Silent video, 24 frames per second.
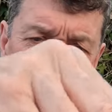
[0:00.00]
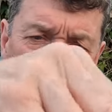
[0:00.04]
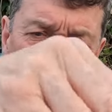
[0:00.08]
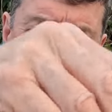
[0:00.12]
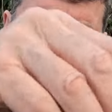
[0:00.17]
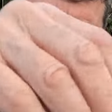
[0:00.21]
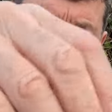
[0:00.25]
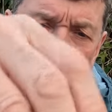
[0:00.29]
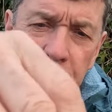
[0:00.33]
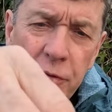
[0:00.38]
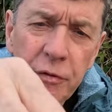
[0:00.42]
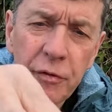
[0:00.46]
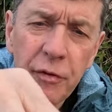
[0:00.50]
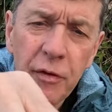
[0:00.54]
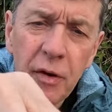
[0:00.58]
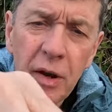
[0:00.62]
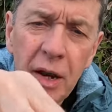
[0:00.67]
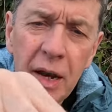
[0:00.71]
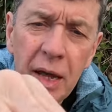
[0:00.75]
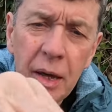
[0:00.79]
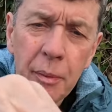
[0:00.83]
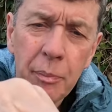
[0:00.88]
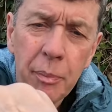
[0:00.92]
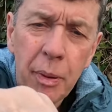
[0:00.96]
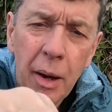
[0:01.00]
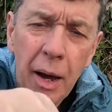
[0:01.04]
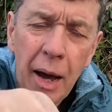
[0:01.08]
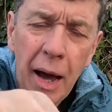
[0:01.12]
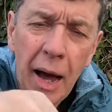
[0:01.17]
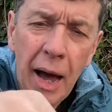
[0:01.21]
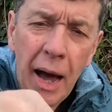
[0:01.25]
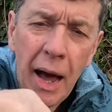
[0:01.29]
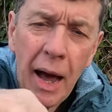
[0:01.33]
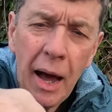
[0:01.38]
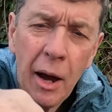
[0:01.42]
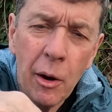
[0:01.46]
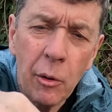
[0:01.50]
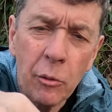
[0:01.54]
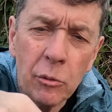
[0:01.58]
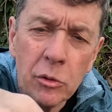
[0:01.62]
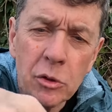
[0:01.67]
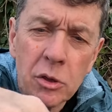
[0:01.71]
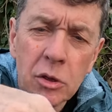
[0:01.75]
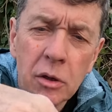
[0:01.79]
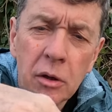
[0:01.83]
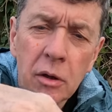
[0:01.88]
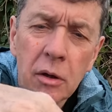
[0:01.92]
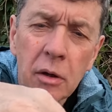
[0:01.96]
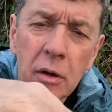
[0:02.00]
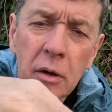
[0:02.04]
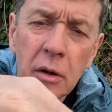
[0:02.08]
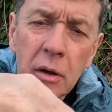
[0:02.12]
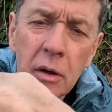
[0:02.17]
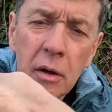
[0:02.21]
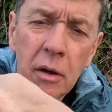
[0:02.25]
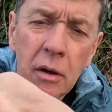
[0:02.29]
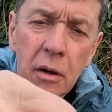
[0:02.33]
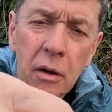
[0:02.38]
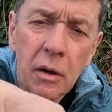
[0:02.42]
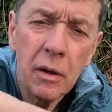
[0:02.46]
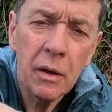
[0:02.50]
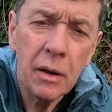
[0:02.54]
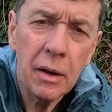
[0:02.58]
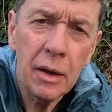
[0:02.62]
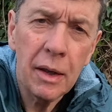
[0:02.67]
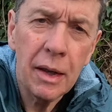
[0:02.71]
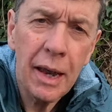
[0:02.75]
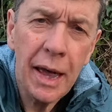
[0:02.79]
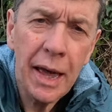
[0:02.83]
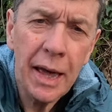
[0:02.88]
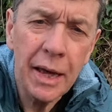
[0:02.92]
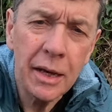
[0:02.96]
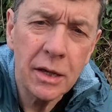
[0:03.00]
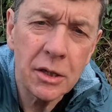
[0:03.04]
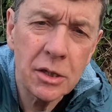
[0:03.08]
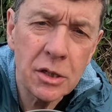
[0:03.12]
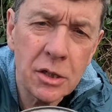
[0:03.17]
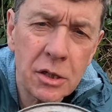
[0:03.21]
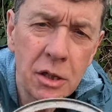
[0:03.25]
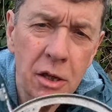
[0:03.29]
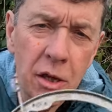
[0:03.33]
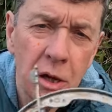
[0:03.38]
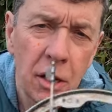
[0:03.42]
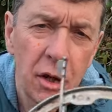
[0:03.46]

flip out legs.